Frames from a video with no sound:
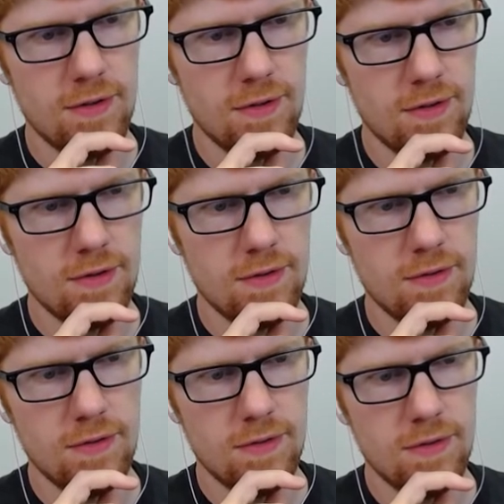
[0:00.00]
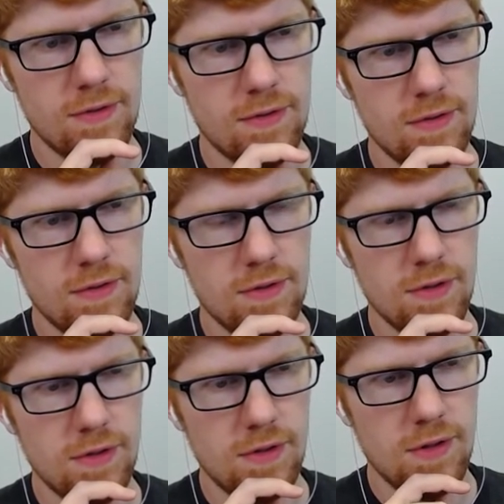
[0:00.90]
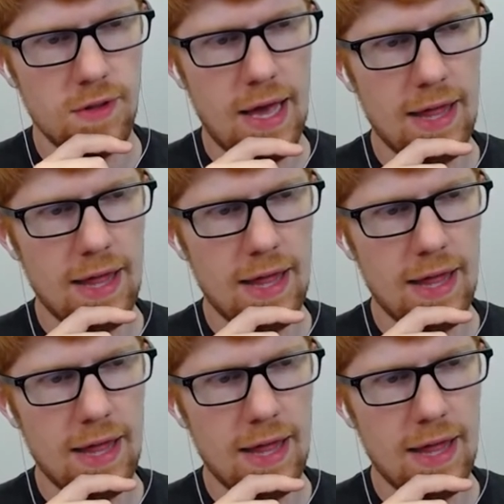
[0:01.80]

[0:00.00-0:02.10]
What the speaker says: (no one is talking)